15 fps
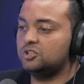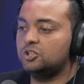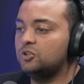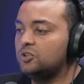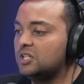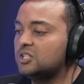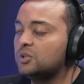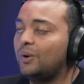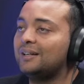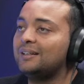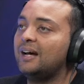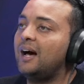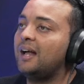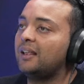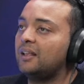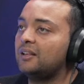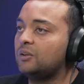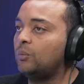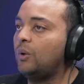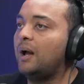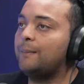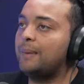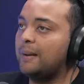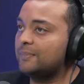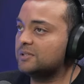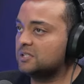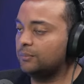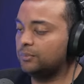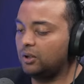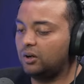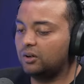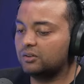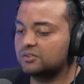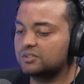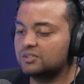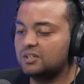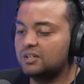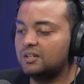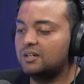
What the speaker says: tune into our data, the white papers, the blogs,